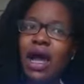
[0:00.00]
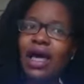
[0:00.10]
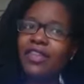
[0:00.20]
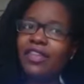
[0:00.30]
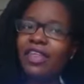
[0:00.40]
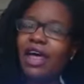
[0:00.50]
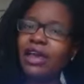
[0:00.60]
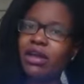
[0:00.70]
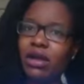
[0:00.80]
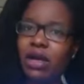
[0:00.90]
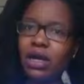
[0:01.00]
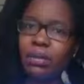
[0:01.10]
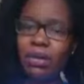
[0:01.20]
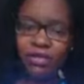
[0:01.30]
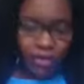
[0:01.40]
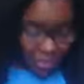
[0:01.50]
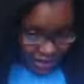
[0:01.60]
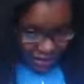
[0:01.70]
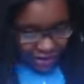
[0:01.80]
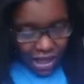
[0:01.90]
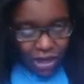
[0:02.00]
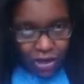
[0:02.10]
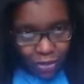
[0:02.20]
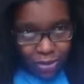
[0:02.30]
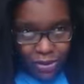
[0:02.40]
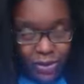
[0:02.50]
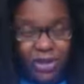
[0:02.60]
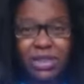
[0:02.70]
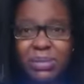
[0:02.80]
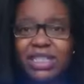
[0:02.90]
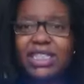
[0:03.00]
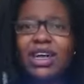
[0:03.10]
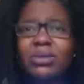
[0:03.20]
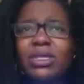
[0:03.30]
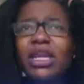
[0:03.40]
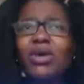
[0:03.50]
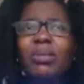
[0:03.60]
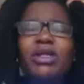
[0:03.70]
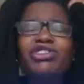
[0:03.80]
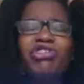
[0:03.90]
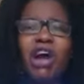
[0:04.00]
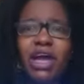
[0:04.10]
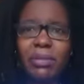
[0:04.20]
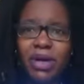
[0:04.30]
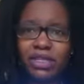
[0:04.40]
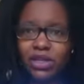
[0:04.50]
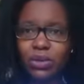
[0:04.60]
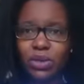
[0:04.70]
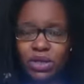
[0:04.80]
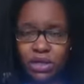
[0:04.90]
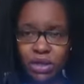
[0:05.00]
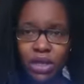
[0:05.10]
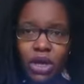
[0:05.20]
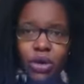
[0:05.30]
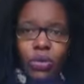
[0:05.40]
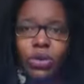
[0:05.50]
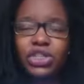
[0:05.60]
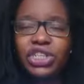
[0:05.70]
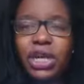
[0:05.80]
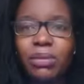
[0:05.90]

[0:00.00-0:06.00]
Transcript: And then for my scalp, because my scalp's a little bit dry, but I don't want to wash it.